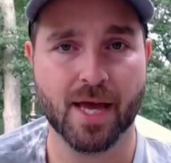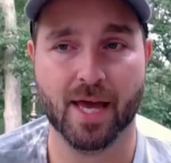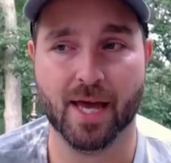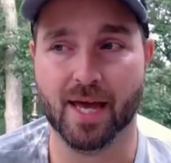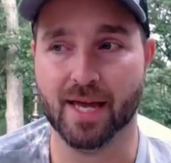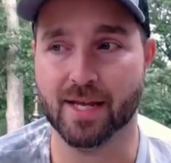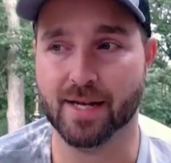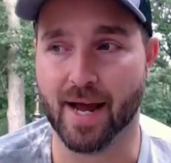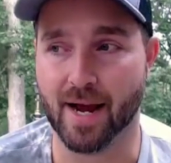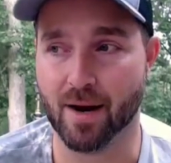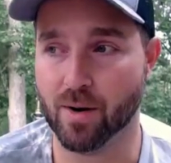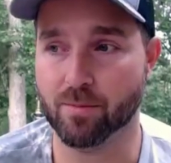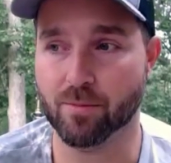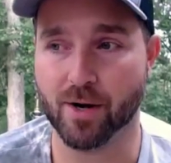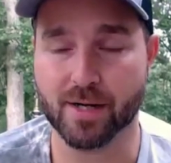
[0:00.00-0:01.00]
And now
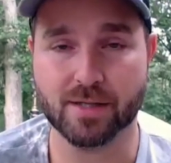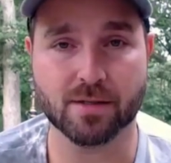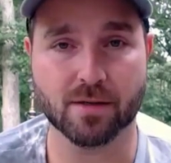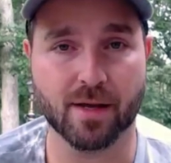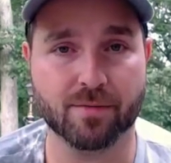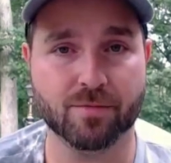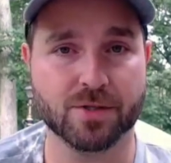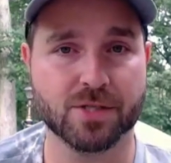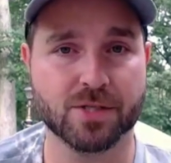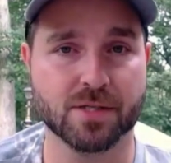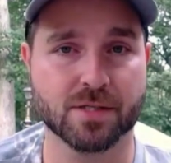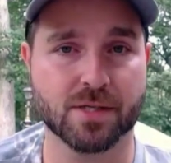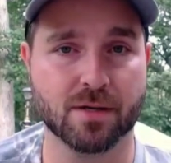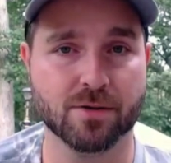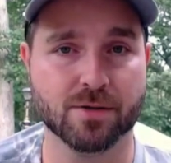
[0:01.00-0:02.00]
I'm ready to leverage the
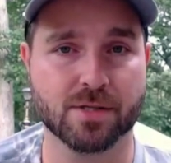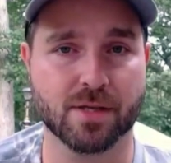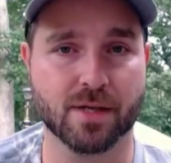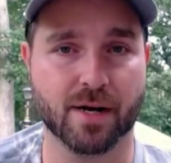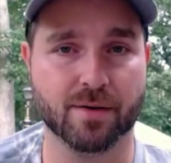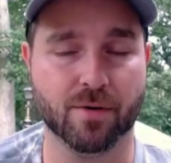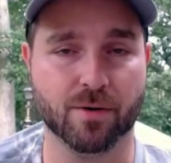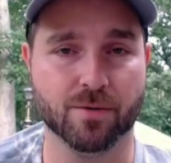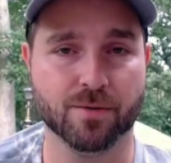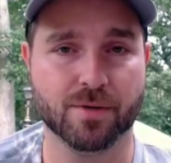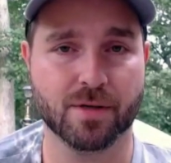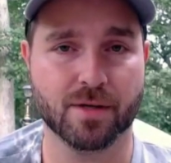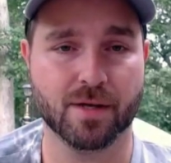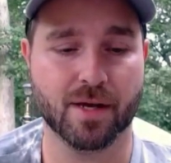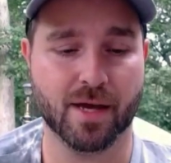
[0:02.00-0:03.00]
skills that I've
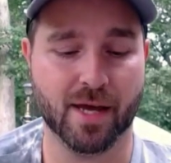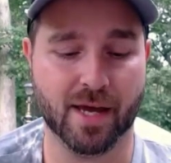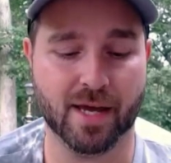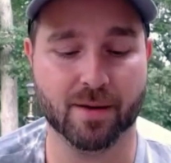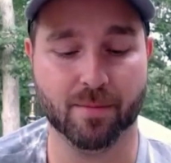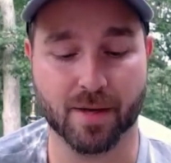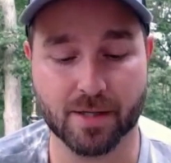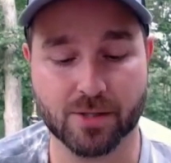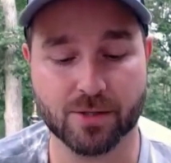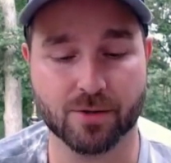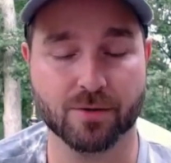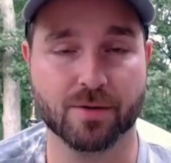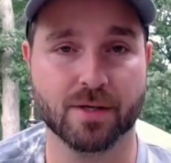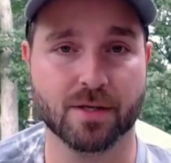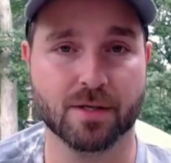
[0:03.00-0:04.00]
honed and make
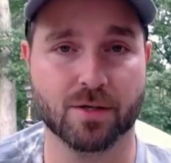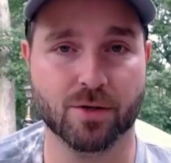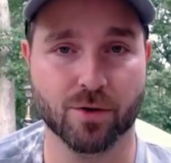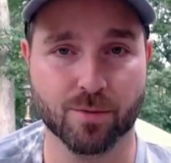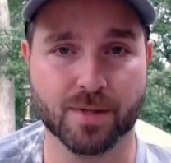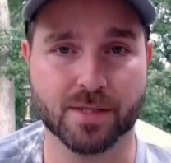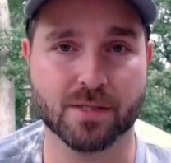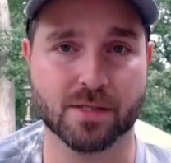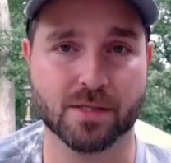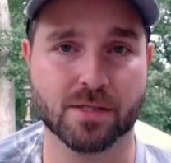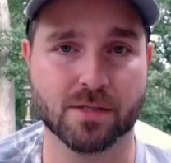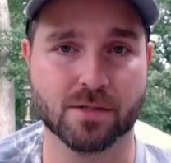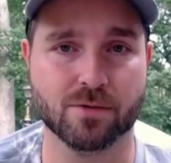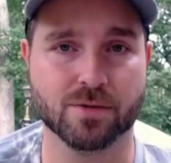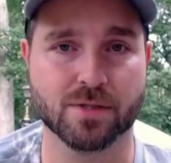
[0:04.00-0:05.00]
sure that your business
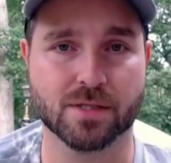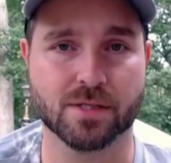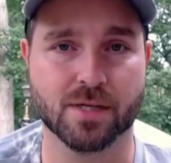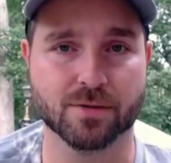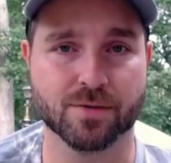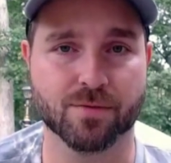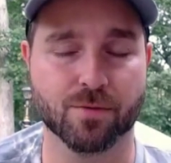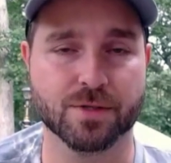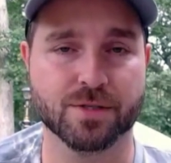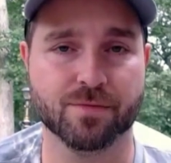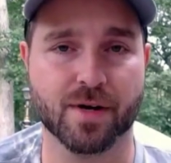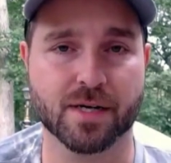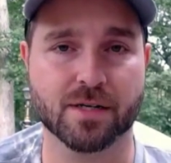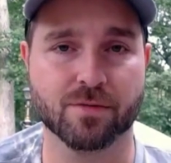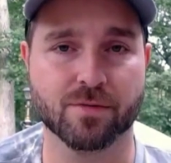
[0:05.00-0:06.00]
is using Salesforce
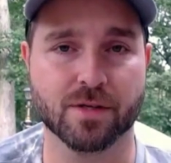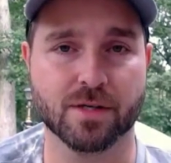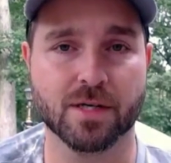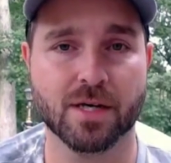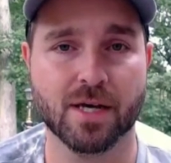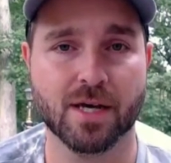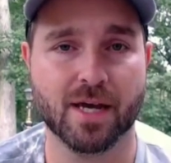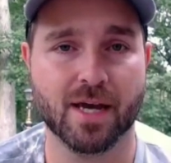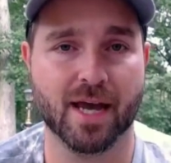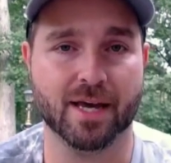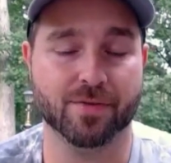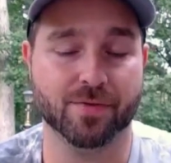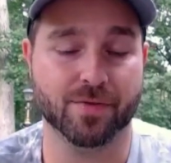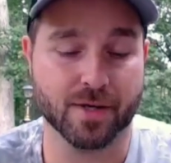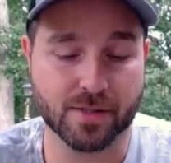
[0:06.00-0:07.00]
effectively.
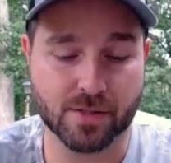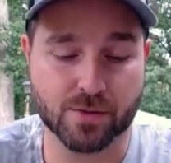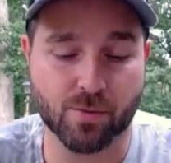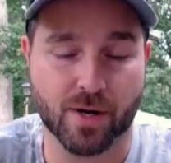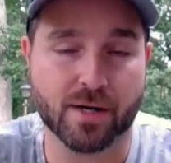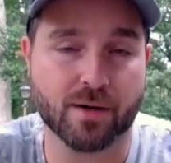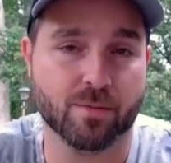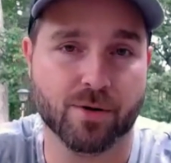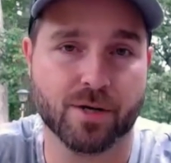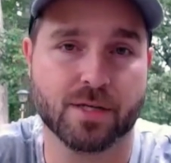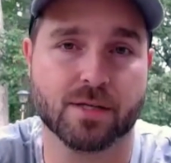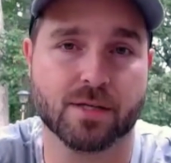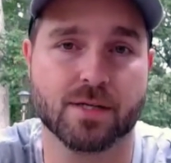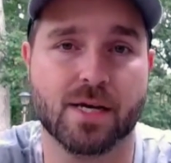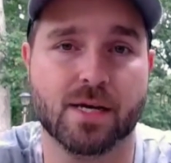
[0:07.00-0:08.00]
And this is what I can bring
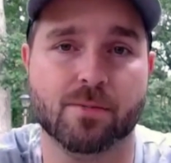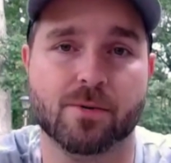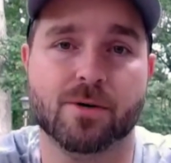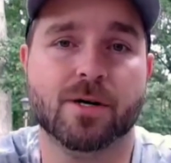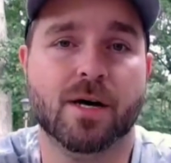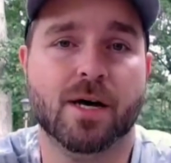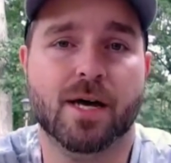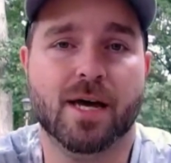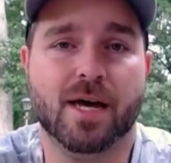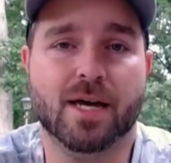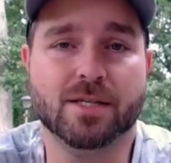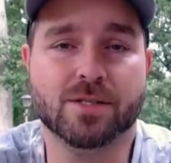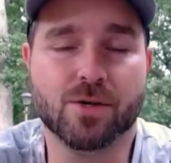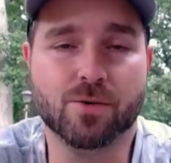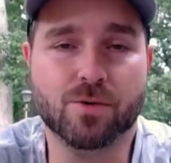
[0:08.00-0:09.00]
to the table.
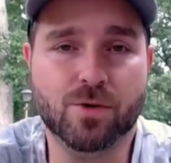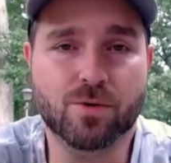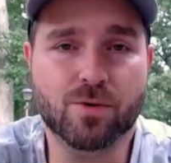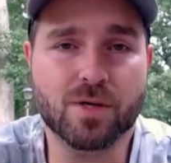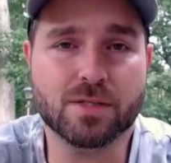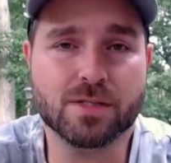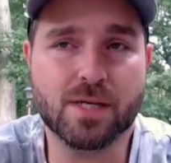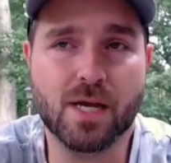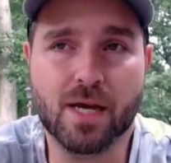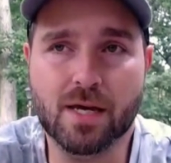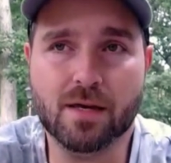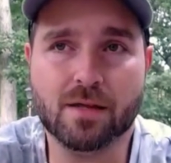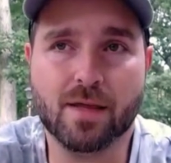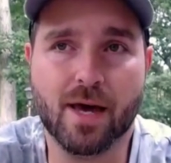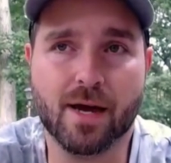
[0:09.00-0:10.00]
And so you can
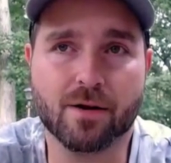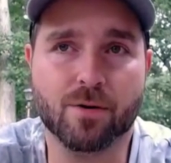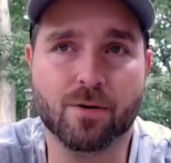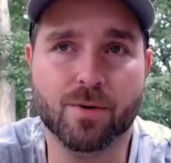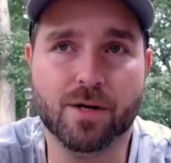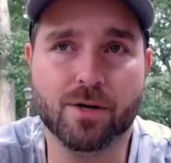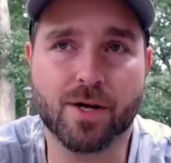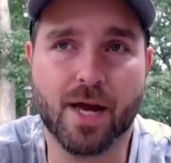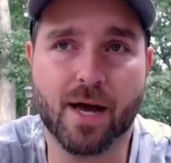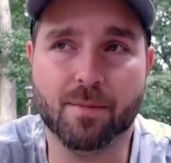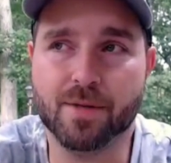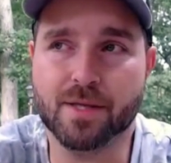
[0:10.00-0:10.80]
take that career gap.